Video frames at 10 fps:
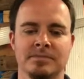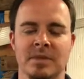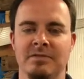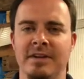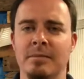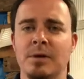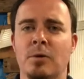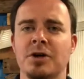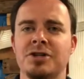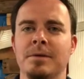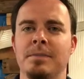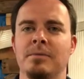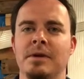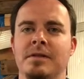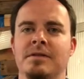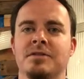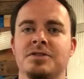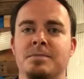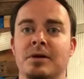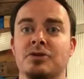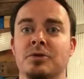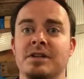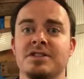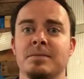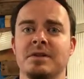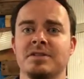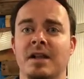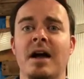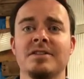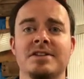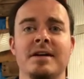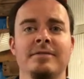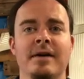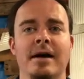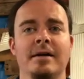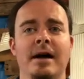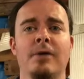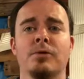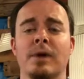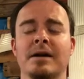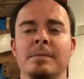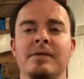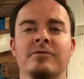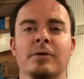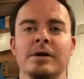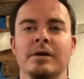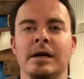family worship and with spiritual disciplines, a lot of stuff I would recommend for you.